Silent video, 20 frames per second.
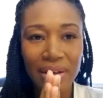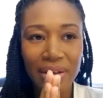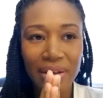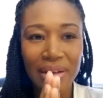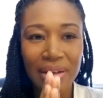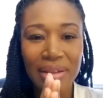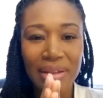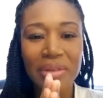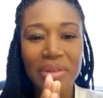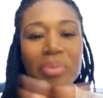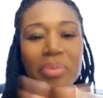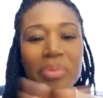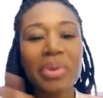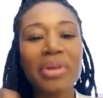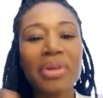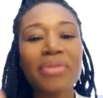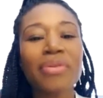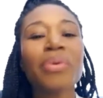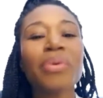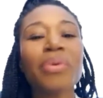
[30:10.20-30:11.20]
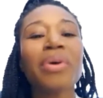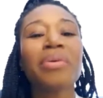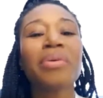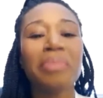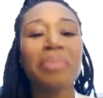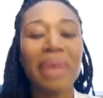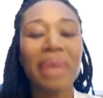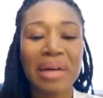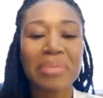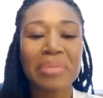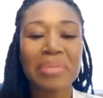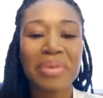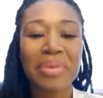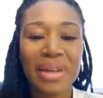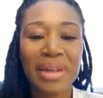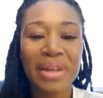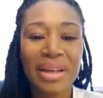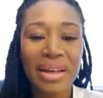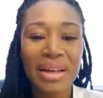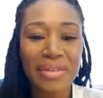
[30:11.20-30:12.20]
little bit of a roadmap
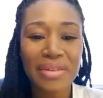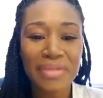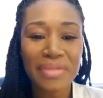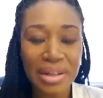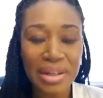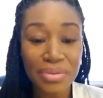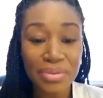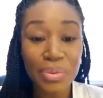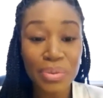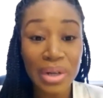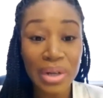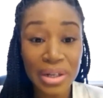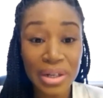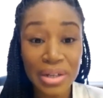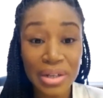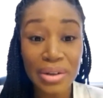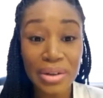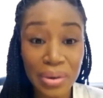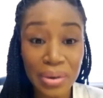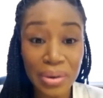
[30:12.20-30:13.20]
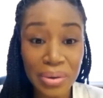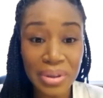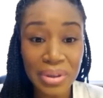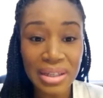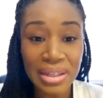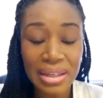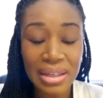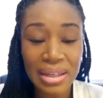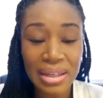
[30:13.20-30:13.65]
of kind of where you're going.